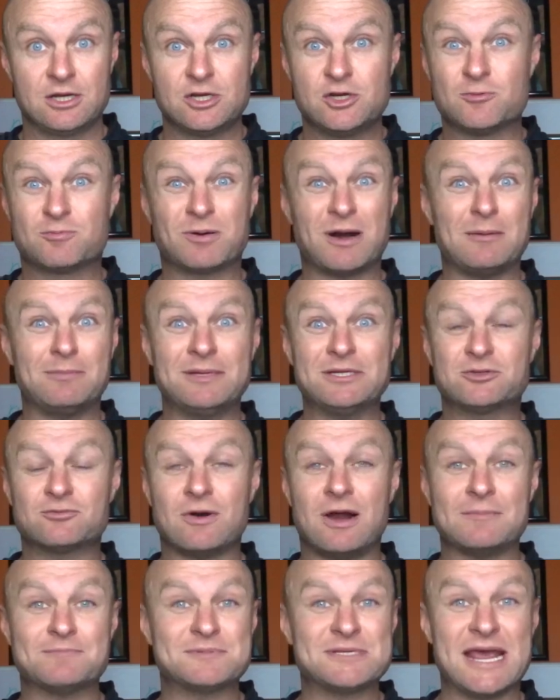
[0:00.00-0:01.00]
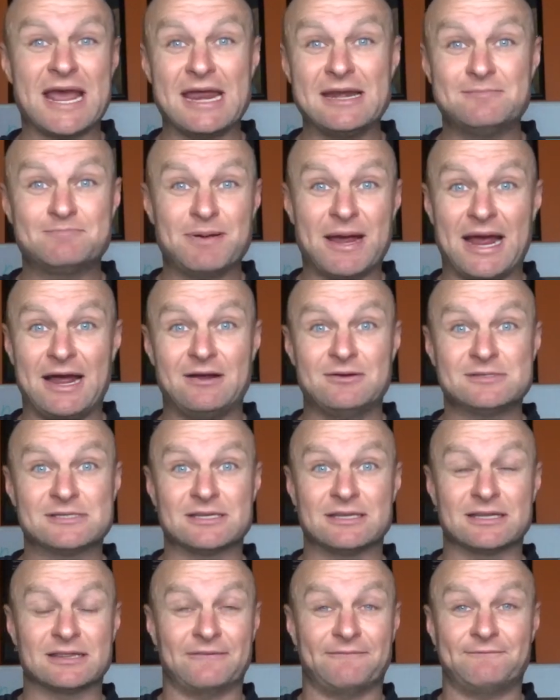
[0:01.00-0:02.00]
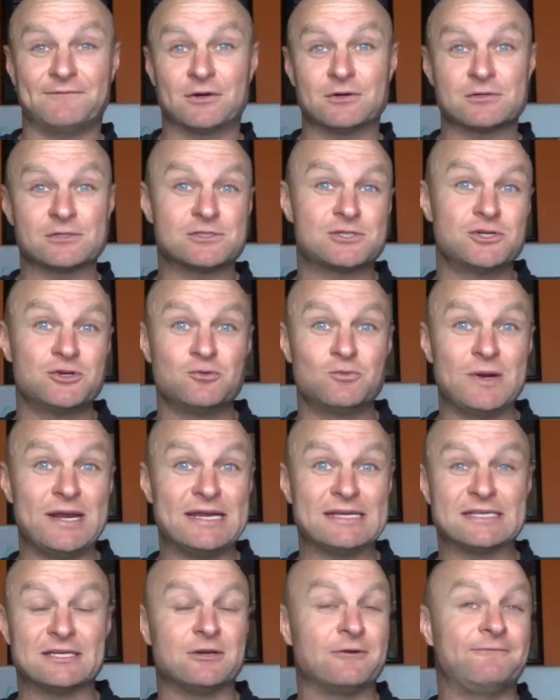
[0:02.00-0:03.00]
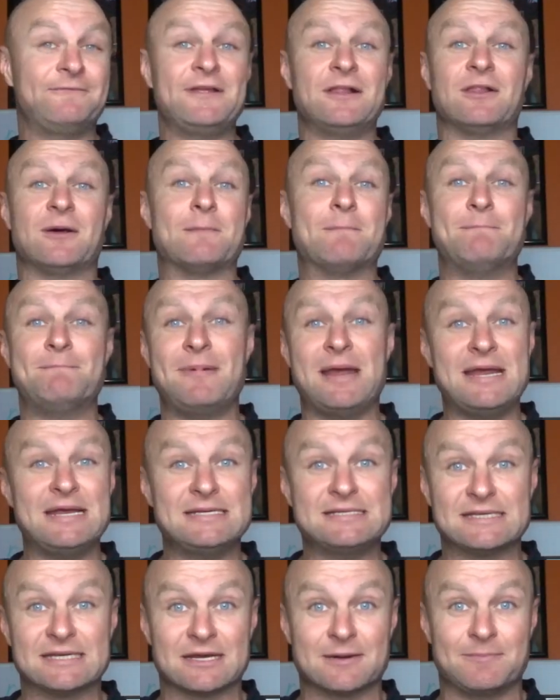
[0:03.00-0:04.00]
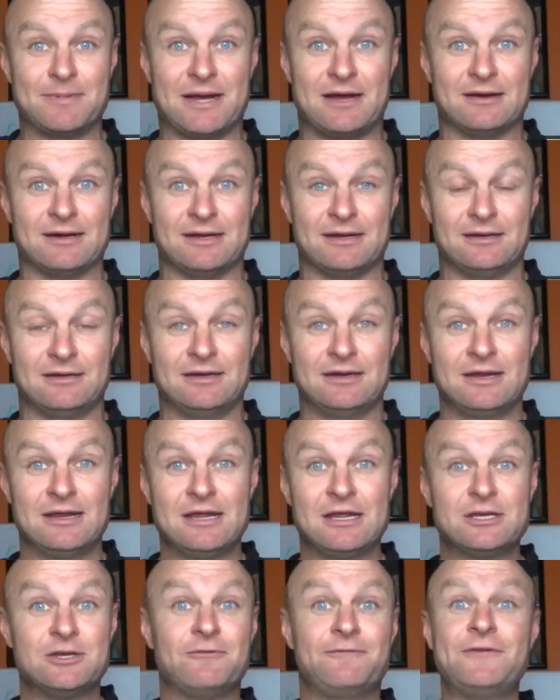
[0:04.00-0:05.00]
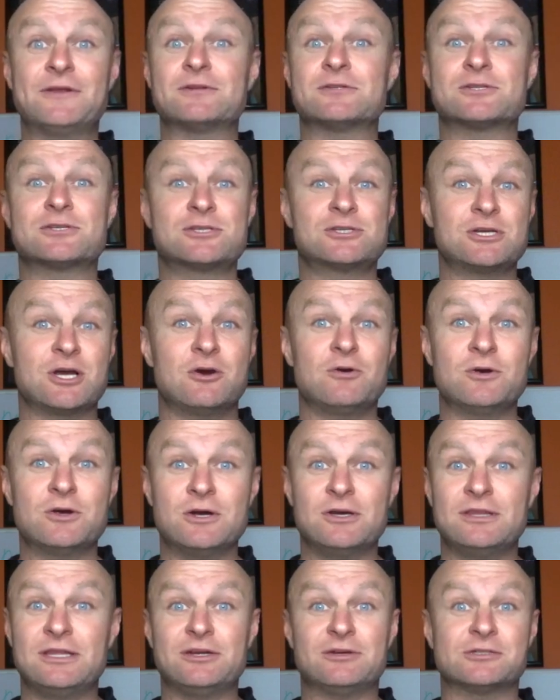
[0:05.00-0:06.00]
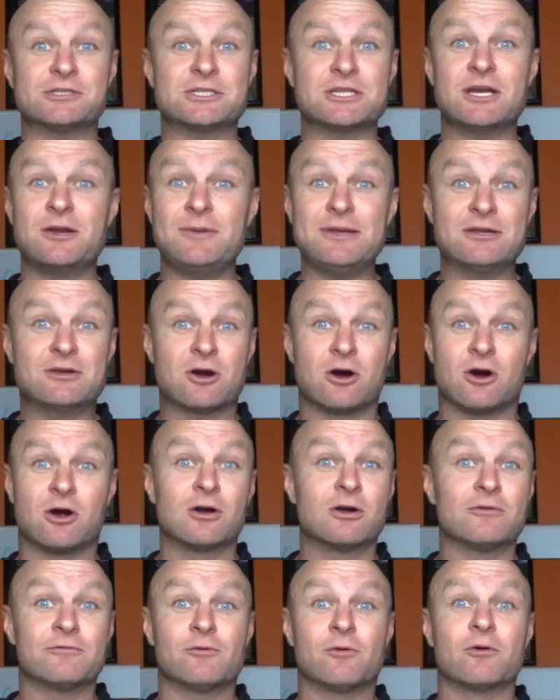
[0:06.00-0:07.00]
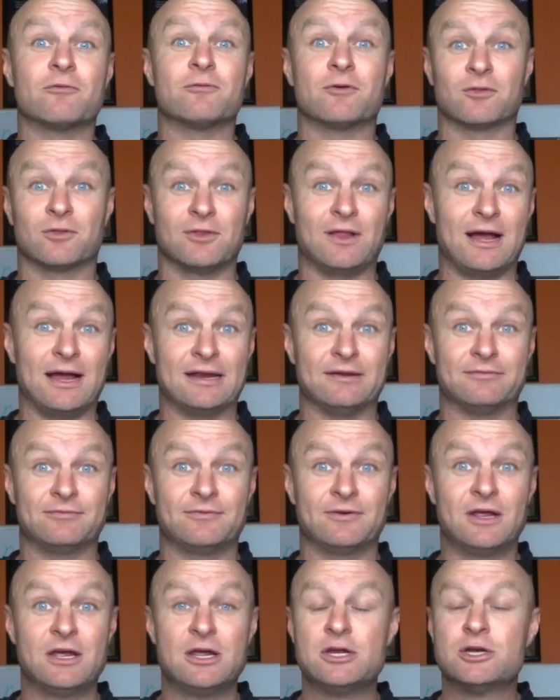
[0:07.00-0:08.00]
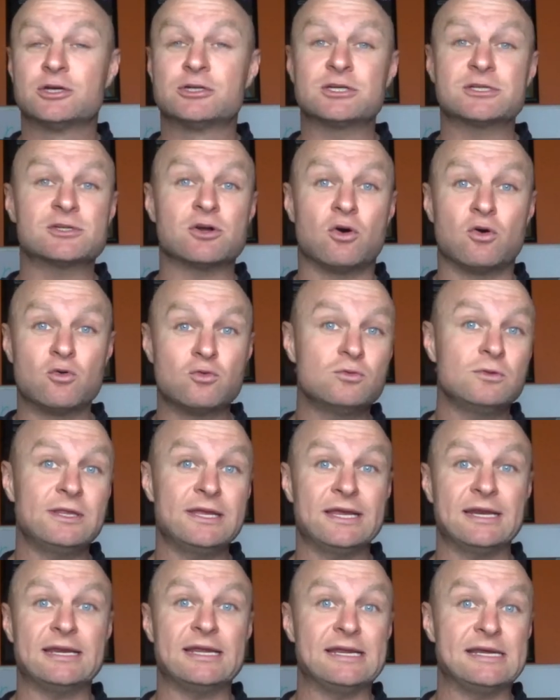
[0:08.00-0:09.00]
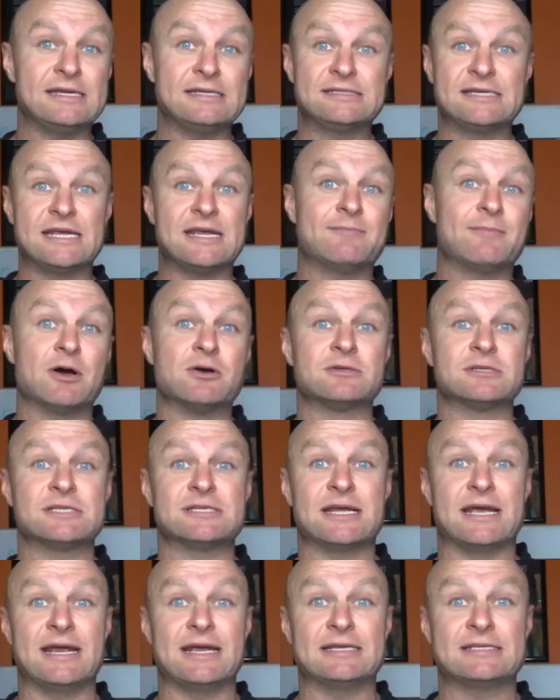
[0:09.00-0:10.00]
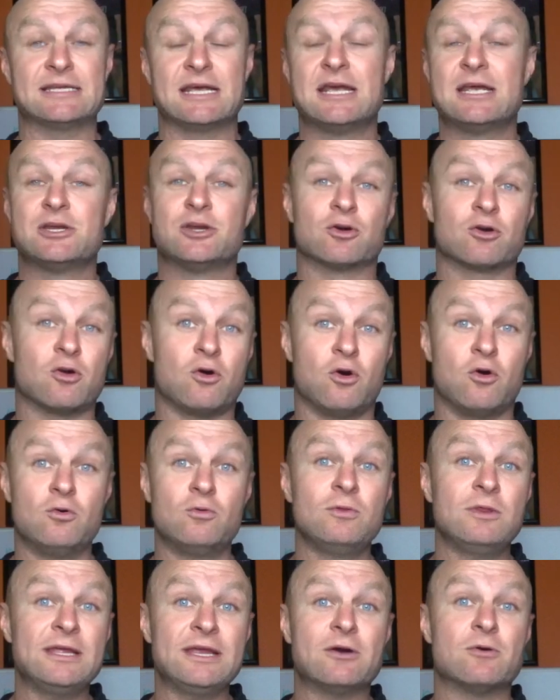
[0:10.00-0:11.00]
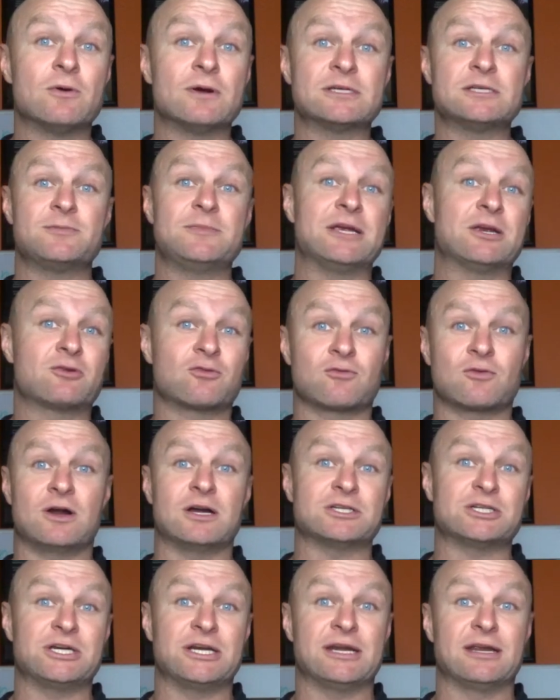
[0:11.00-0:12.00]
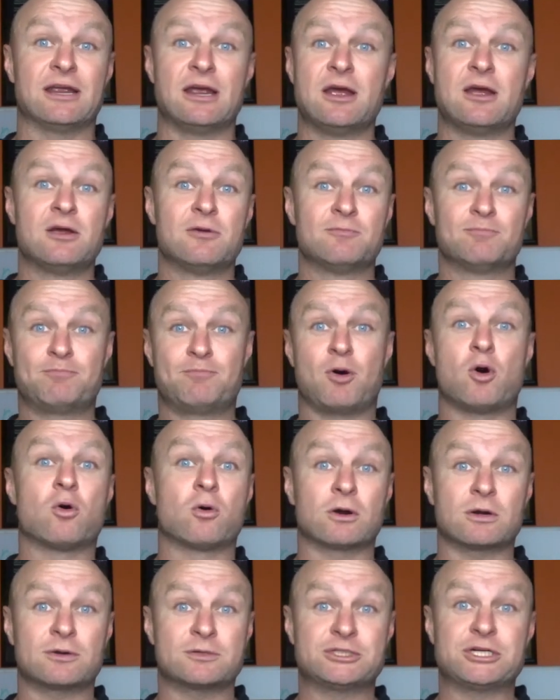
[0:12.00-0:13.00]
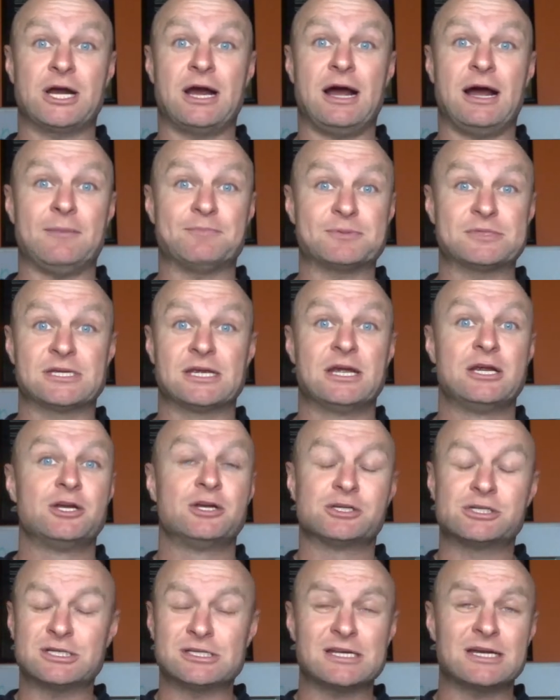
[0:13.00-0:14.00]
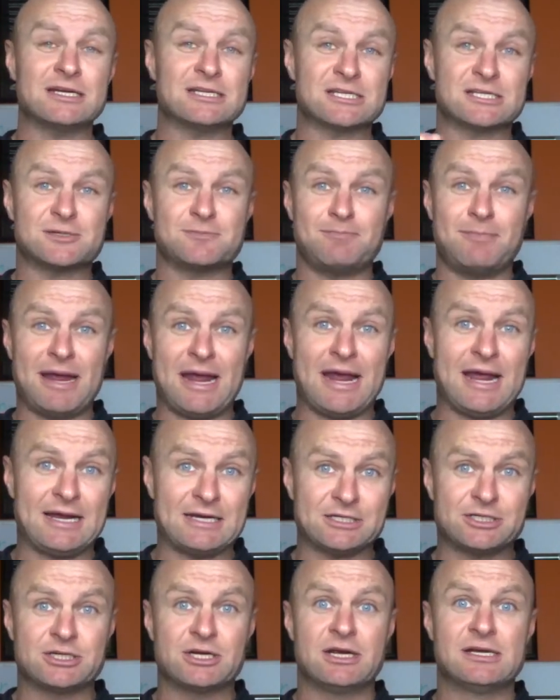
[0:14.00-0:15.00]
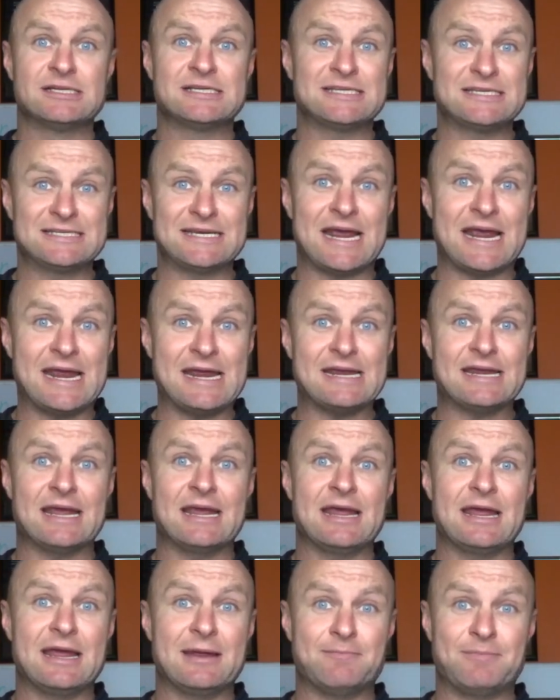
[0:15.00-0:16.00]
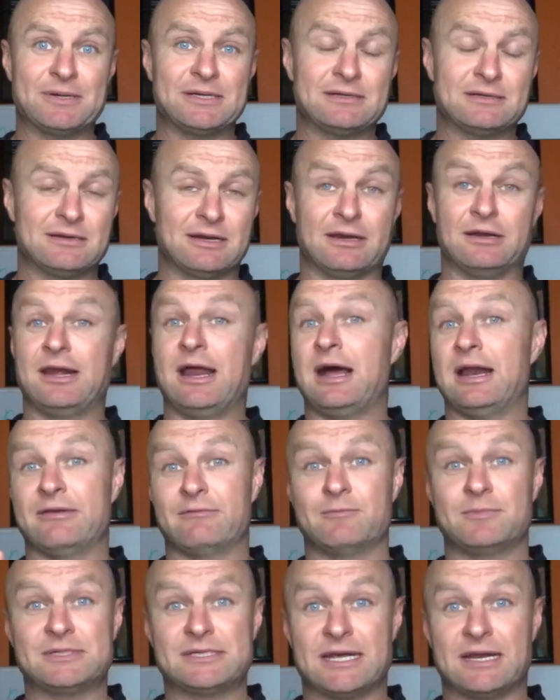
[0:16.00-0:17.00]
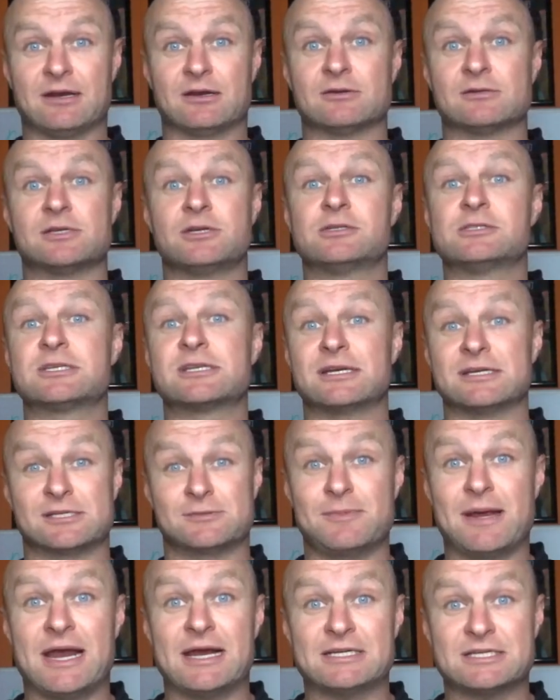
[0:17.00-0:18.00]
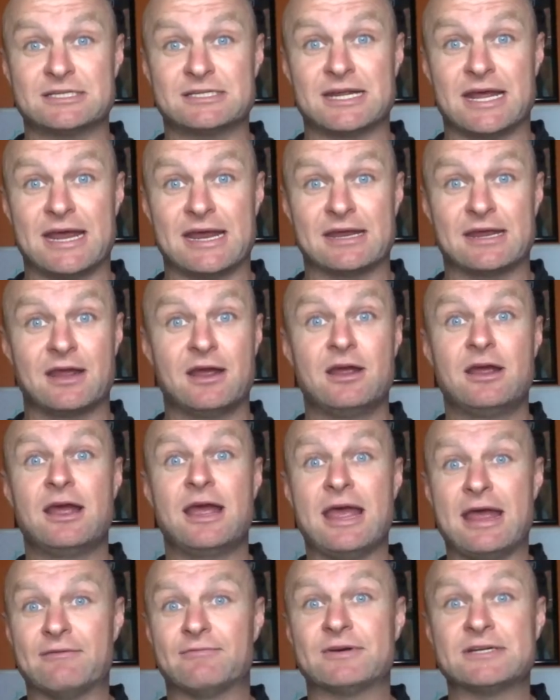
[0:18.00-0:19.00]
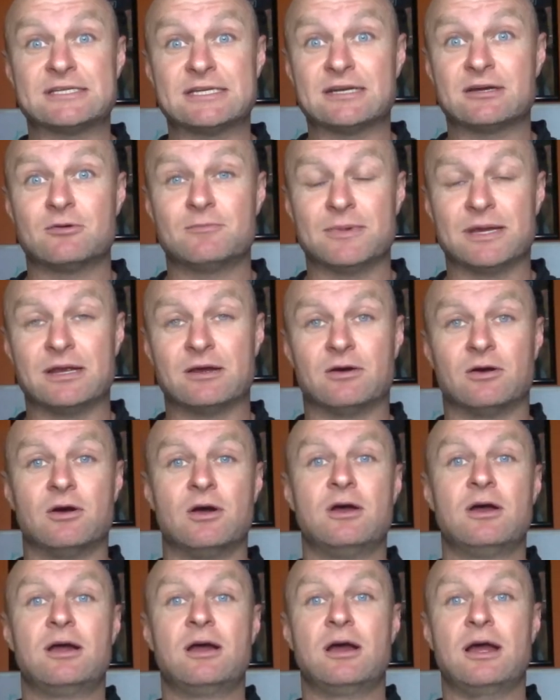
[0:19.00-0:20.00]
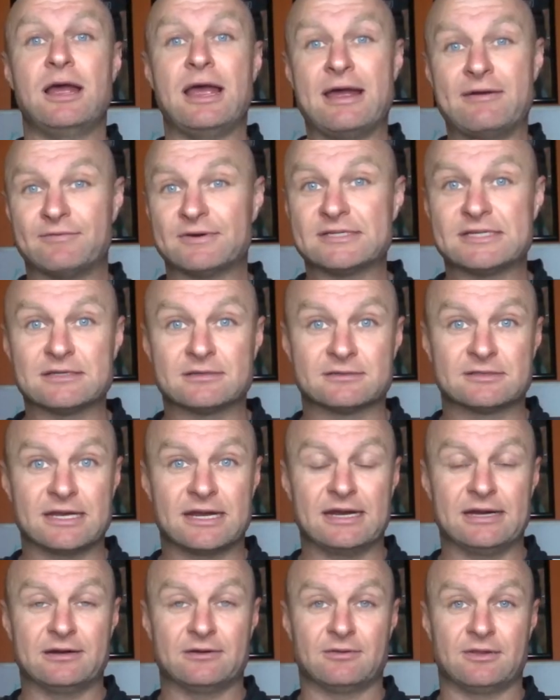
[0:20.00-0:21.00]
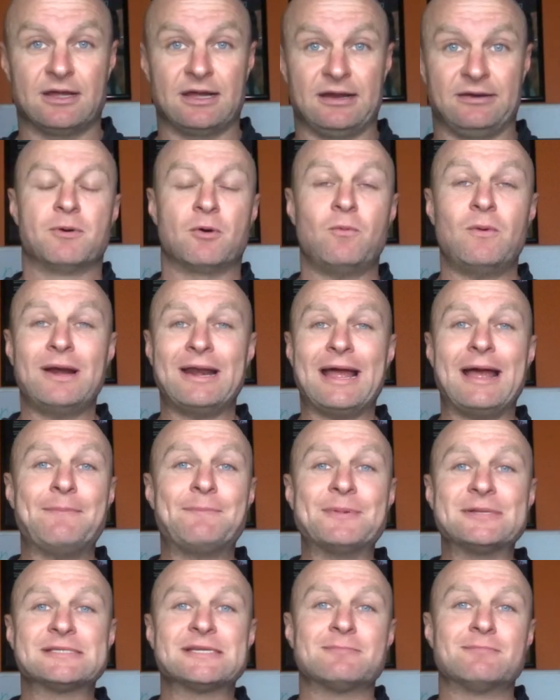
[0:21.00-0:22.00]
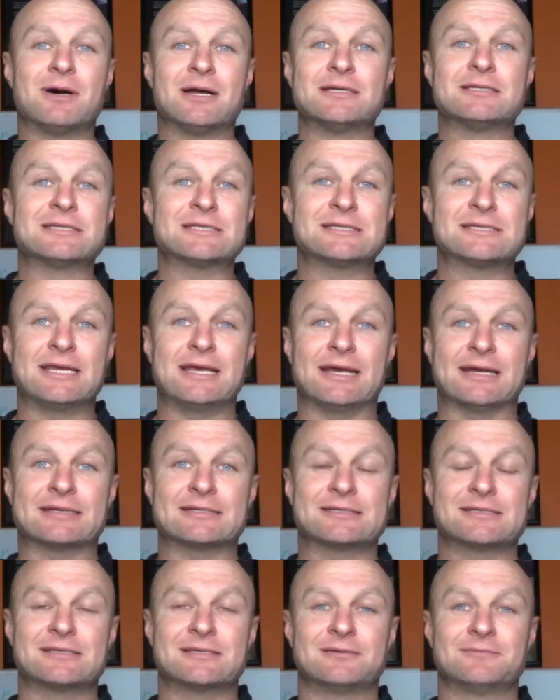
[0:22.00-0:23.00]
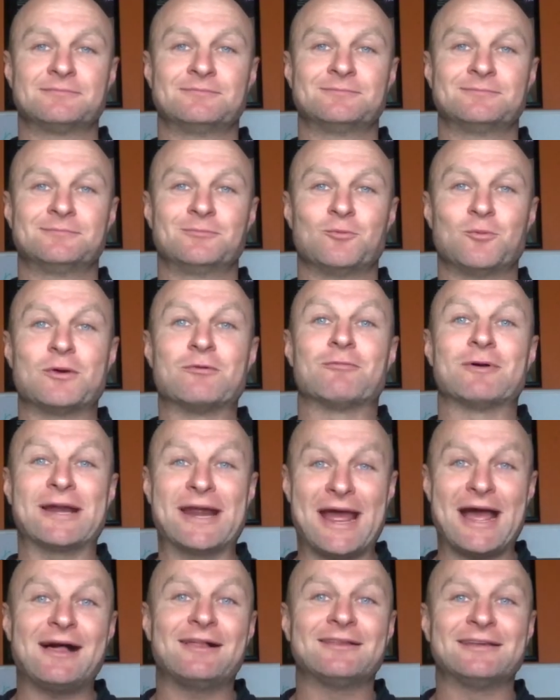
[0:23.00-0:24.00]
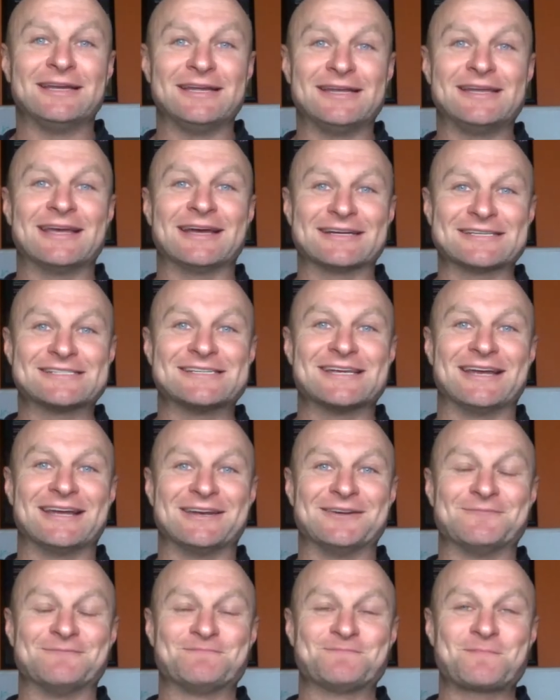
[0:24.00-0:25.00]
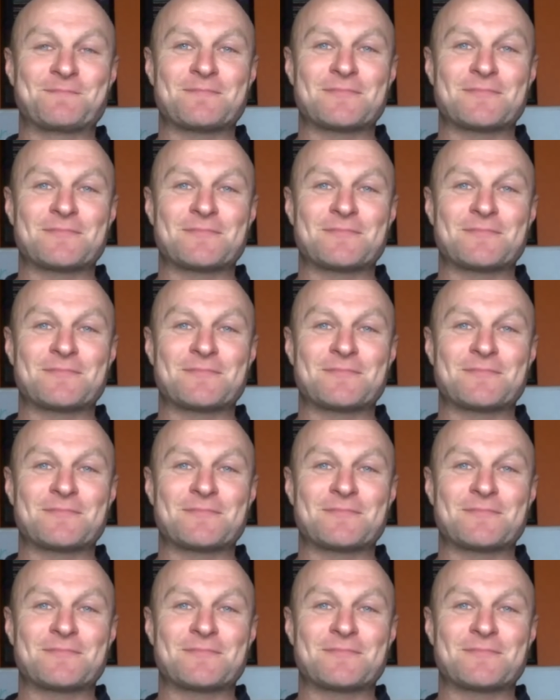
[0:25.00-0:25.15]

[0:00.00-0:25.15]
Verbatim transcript: You probably drop 10 pounds in like the first 2 weeks and you feel amazing about it. You feel so good that you're just gonna be carnivore for life. You're just only gonna eat T-bone steaks. You're only going to be crushing pork chops. You're just gonna smash steak and not even potatoes. You're just gonna smash steak every single meal every single day of your life. But what happens in month 6 when reality kicks in?